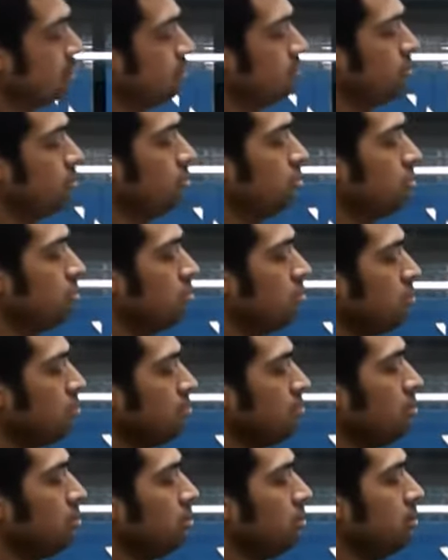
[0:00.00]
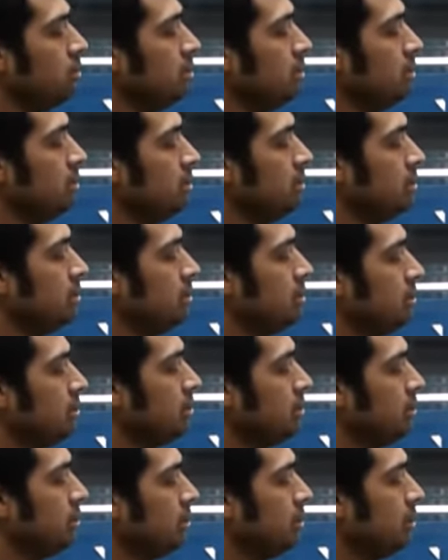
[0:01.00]
So, but this
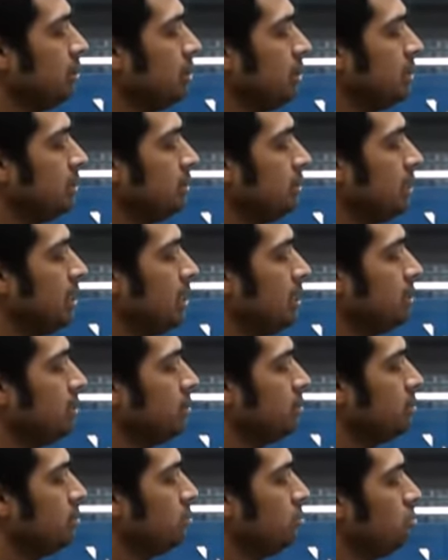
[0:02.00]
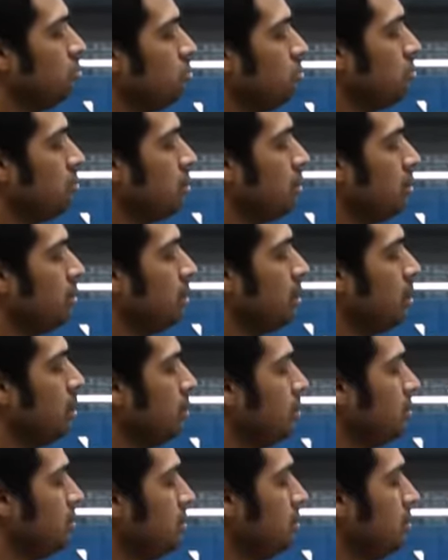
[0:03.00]
is assigned to an
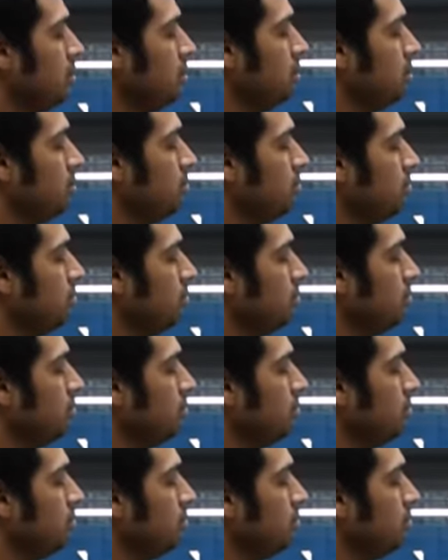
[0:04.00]
RDD,